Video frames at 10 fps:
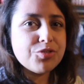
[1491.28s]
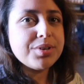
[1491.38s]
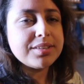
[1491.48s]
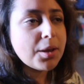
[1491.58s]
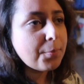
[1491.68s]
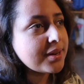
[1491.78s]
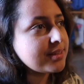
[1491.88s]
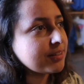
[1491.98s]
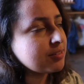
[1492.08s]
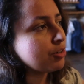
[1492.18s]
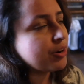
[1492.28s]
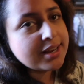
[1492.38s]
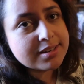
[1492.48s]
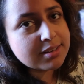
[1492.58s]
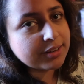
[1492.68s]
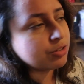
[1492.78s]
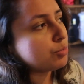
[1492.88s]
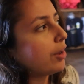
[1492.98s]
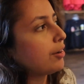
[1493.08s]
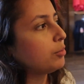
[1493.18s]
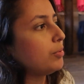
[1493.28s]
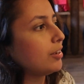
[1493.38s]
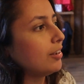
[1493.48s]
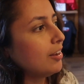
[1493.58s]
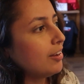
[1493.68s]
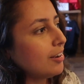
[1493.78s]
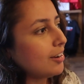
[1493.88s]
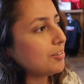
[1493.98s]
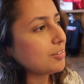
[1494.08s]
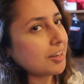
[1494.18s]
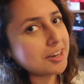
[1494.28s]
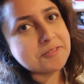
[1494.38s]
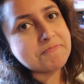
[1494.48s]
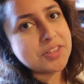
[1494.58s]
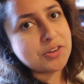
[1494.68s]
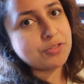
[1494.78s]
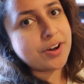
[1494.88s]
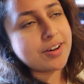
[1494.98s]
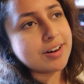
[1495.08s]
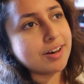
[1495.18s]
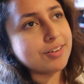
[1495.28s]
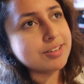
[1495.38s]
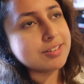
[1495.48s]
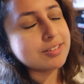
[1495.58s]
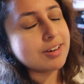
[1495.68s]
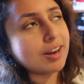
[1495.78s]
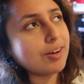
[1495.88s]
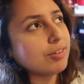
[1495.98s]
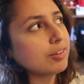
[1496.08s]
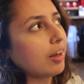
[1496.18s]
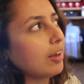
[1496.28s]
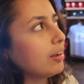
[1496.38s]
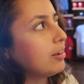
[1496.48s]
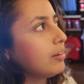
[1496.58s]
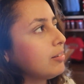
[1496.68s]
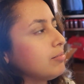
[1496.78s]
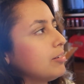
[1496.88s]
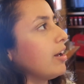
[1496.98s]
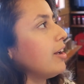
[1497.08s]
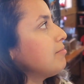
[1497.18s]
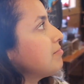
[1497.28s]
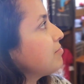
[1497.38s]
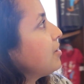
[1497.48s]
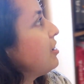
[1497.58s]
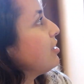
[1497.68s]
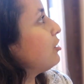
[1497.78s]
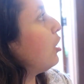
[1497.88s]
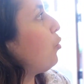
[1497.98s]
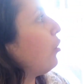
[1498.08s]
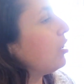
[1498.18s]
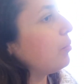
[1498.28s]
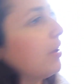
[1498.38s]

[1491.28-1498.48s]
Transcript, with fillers: you give me a tip please as to, or a hint as to where it could be? And it was like, you're very close. And I was like, okay. Started walking a